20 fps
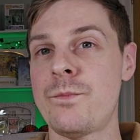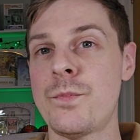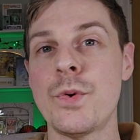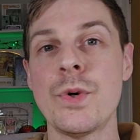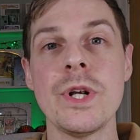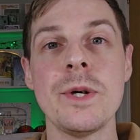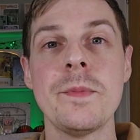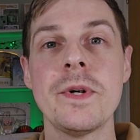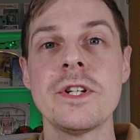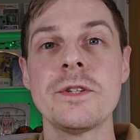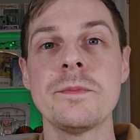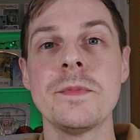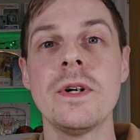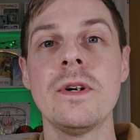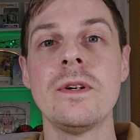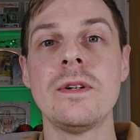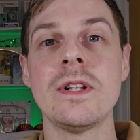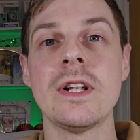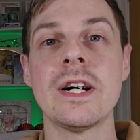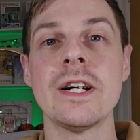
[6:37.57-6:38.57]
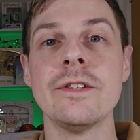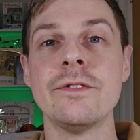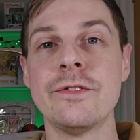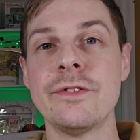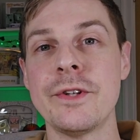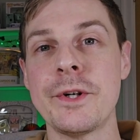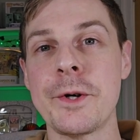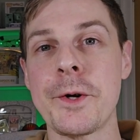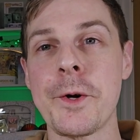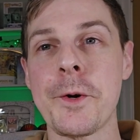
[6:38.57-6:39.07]
pretty much my whole life,
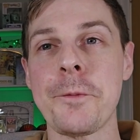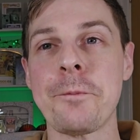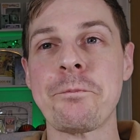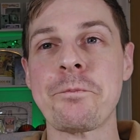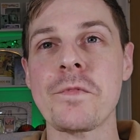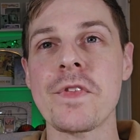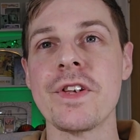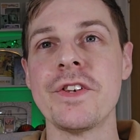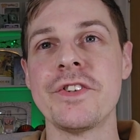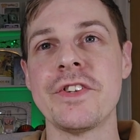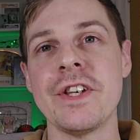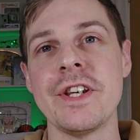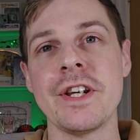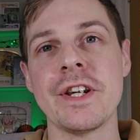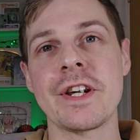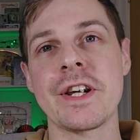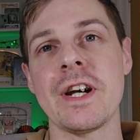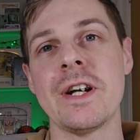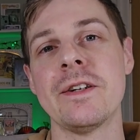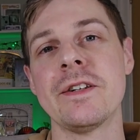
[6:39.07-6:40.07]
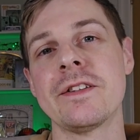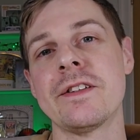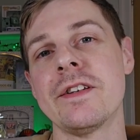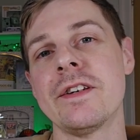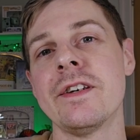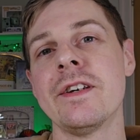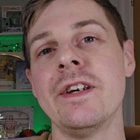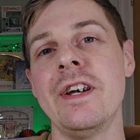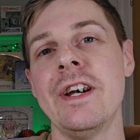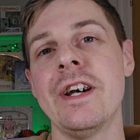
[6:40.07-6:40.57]
seeing a
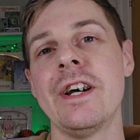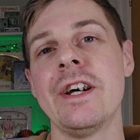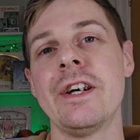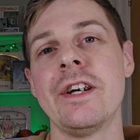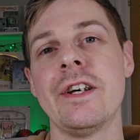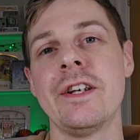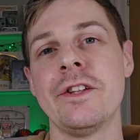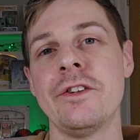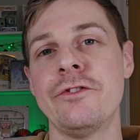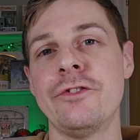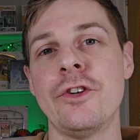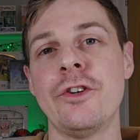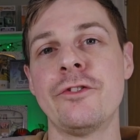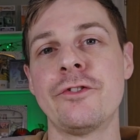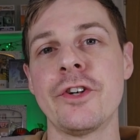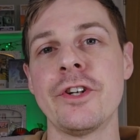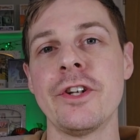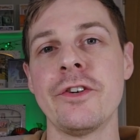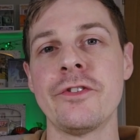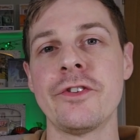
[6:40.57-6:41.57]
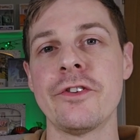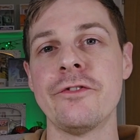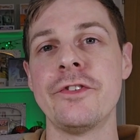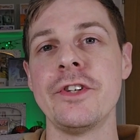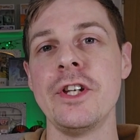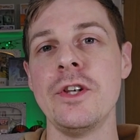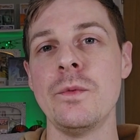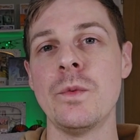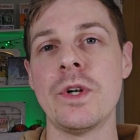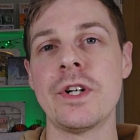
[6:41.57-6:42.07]
character at the forefront of
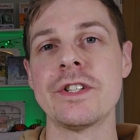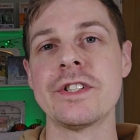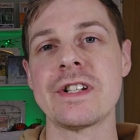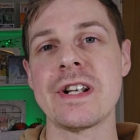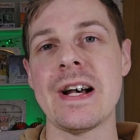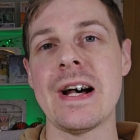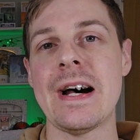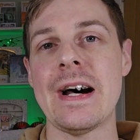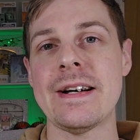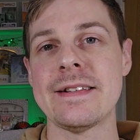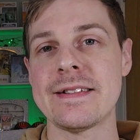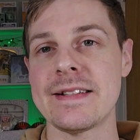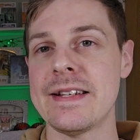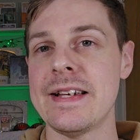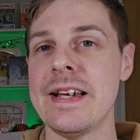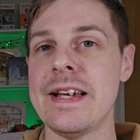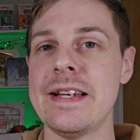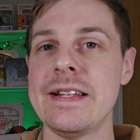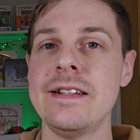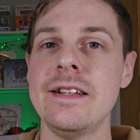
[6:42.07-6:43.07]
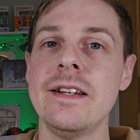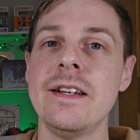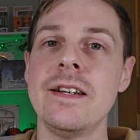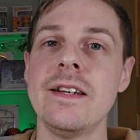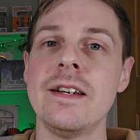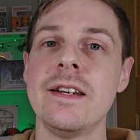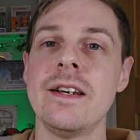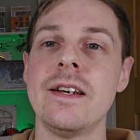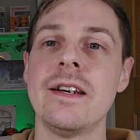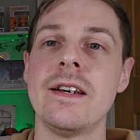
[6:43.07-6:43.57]
something you watched as a kid
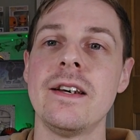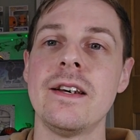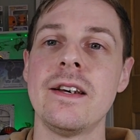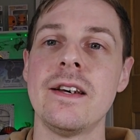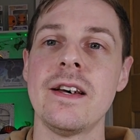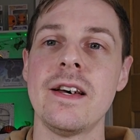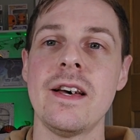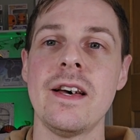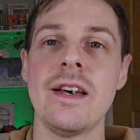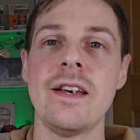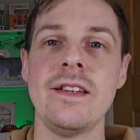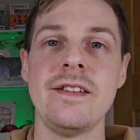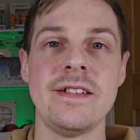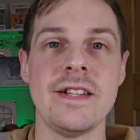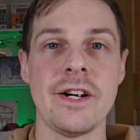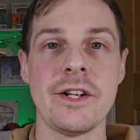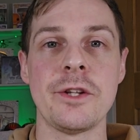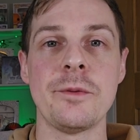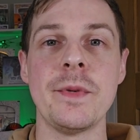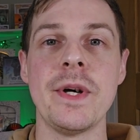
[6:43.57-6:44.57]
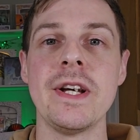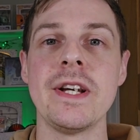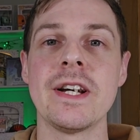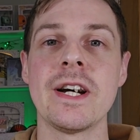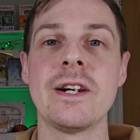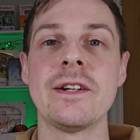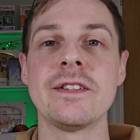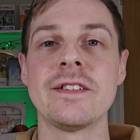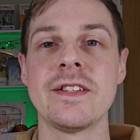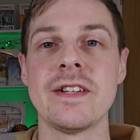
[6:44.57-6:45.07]
is now the main
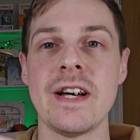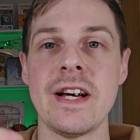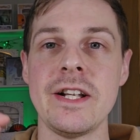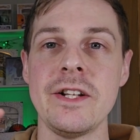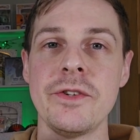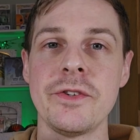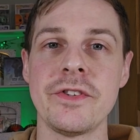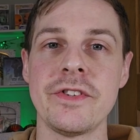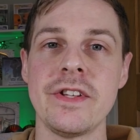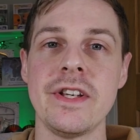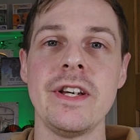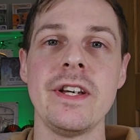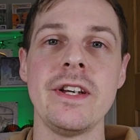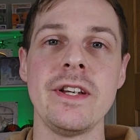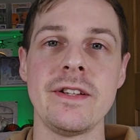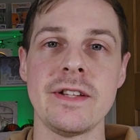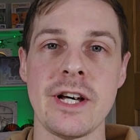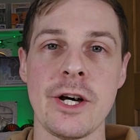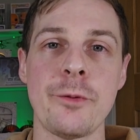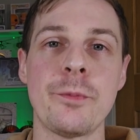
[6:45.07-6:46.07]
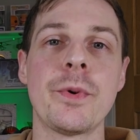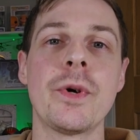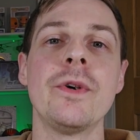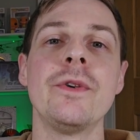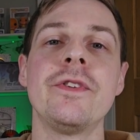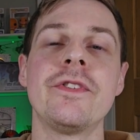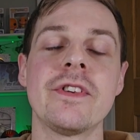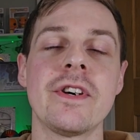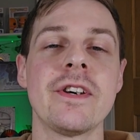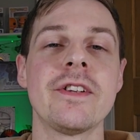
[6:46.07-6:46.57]
character, and you're seeing that
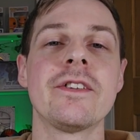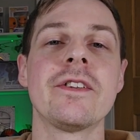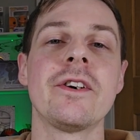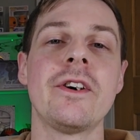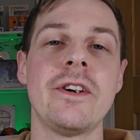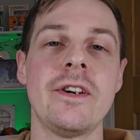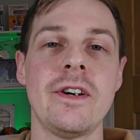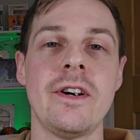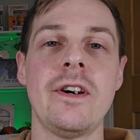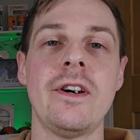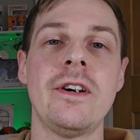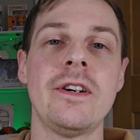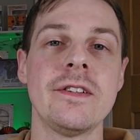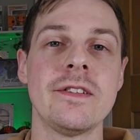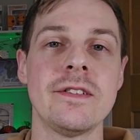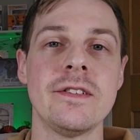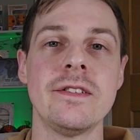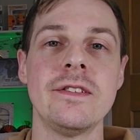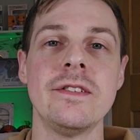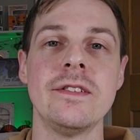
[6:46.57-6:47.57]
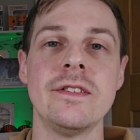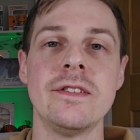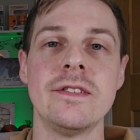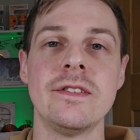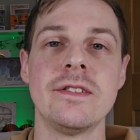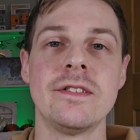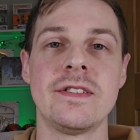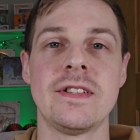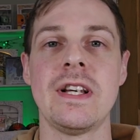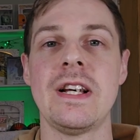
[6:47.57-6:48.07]
process on
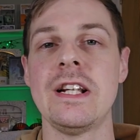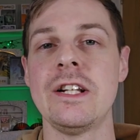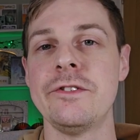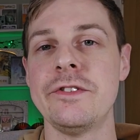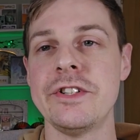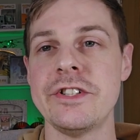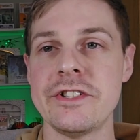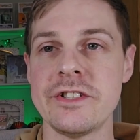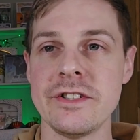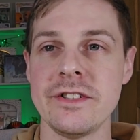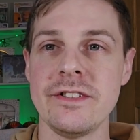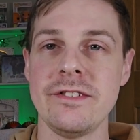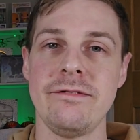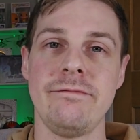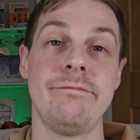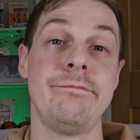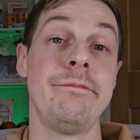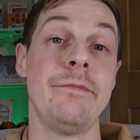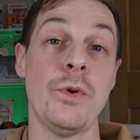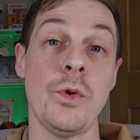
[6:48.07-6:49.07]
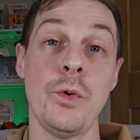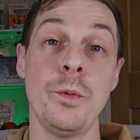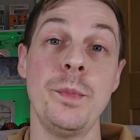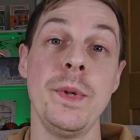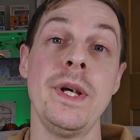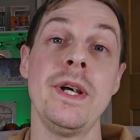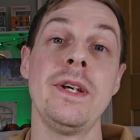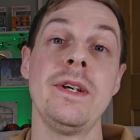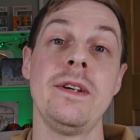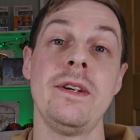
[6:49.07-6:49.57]
television,
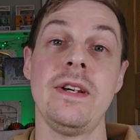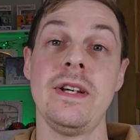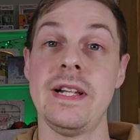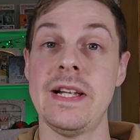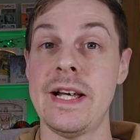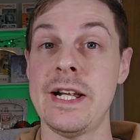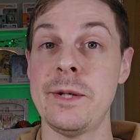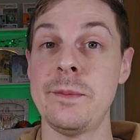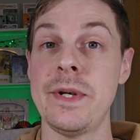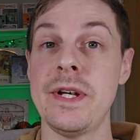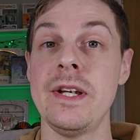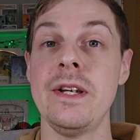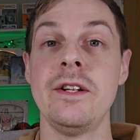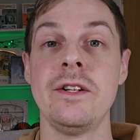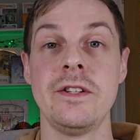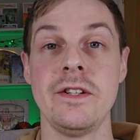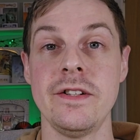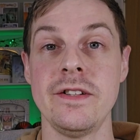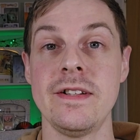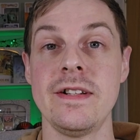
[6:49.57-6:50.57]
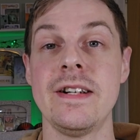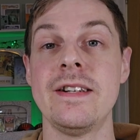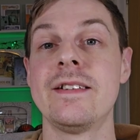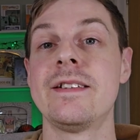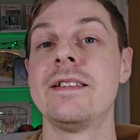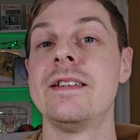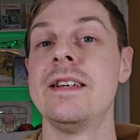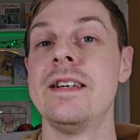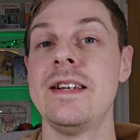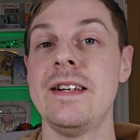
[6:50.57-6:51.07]
albeit an anime,
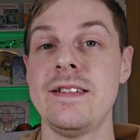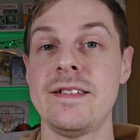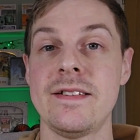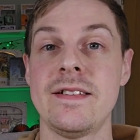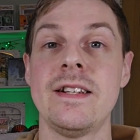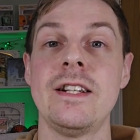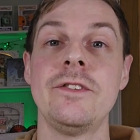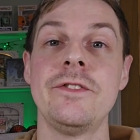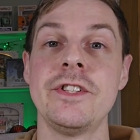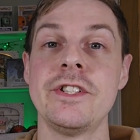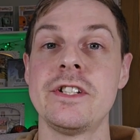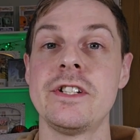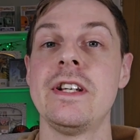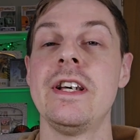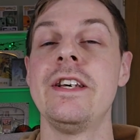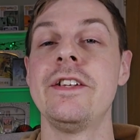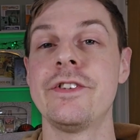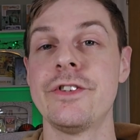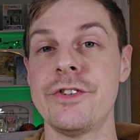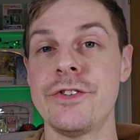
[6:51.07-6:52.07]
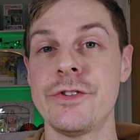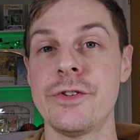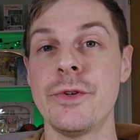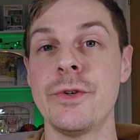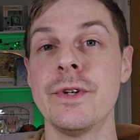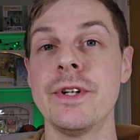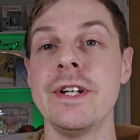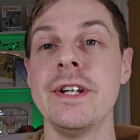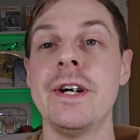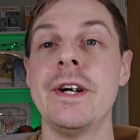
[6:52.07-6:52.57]
nonetheless, it's television, it's a
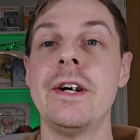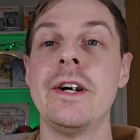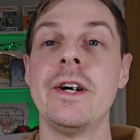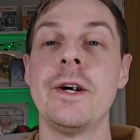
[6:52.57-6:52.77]
story,